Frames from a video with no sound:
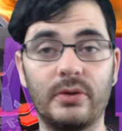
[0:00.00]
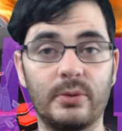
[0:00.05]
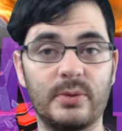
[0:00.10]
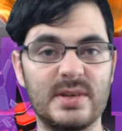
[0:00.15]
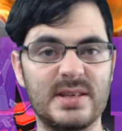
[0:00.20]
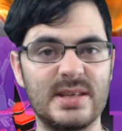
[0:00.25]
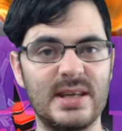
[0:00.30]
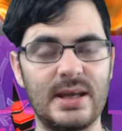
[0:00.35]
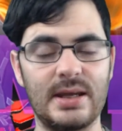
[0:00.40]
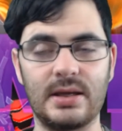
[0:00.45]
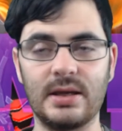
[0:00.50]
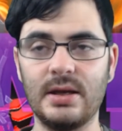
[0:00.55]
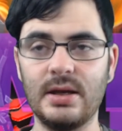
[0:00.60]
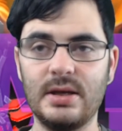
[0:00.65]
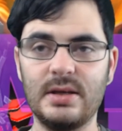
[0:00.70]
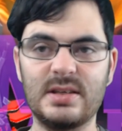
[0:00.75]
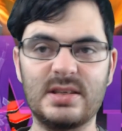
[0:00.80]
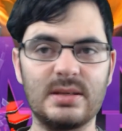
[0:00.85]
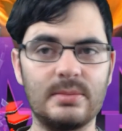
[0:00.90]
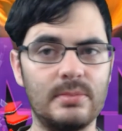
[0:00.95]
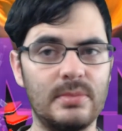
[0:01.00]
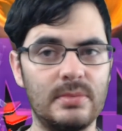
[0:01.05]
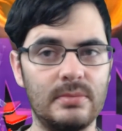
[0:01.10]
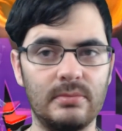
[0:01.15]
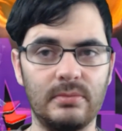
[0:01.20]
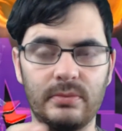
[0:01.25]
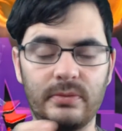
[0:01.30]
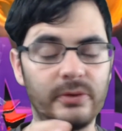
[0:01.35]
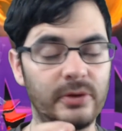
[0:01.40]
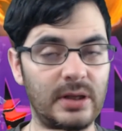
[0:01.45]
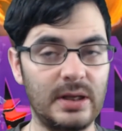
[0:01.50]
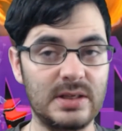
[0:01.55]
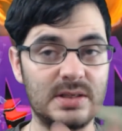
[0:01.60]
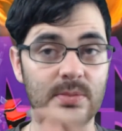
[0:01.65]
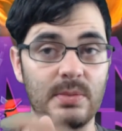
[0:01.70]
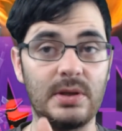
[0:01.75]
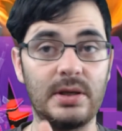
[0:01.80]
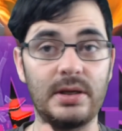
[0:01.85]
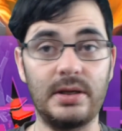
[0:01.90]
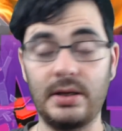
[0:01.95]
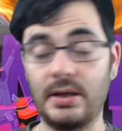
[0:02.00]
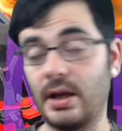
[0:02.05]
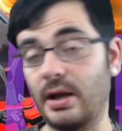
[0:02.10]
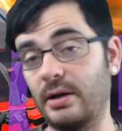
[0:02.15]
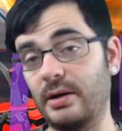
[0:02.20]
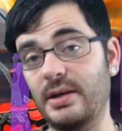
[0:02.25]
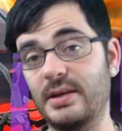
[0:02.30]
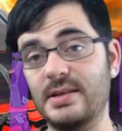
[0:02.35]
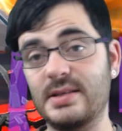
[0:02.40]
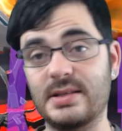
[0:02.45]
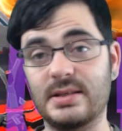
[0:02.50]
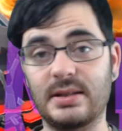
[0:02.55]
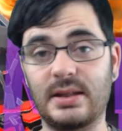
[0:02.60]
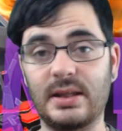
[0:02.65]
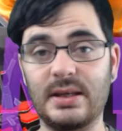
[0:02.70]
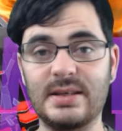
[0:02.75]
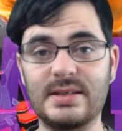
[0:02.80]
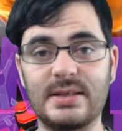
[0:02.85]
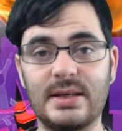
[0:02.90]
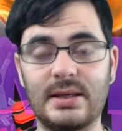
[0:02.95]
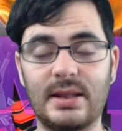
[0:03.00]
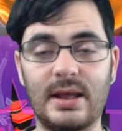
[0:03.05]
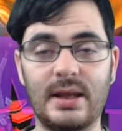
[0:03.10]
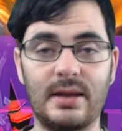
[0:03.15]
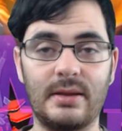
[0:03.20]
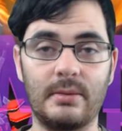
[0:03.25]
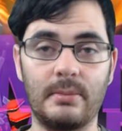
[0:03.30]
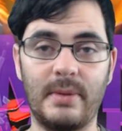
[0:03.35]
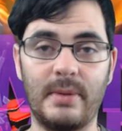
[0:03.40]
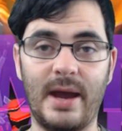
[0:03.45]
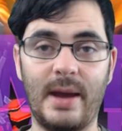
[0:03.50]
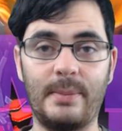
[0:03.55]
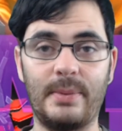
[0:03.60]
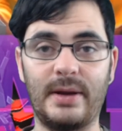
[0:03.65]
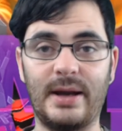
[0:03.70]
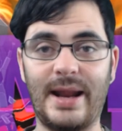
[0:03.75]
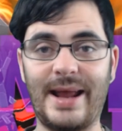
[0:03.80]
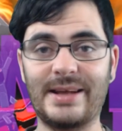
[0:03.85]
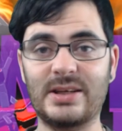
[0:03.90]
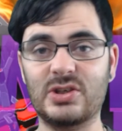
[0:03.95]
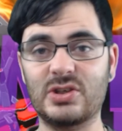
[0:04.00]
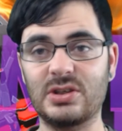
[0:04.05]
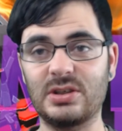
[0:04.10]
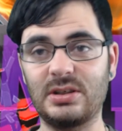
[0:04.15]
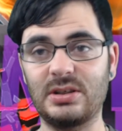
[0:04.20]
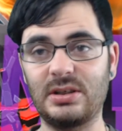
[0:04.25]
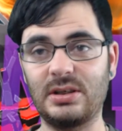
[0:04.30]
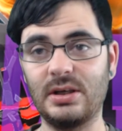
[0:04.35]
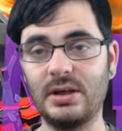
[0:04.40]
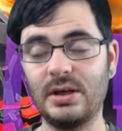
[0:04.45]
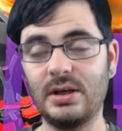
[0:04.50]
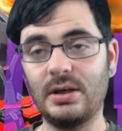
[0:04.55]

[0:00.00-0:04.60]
There was like some hidden areas and things like that of the map, and it actually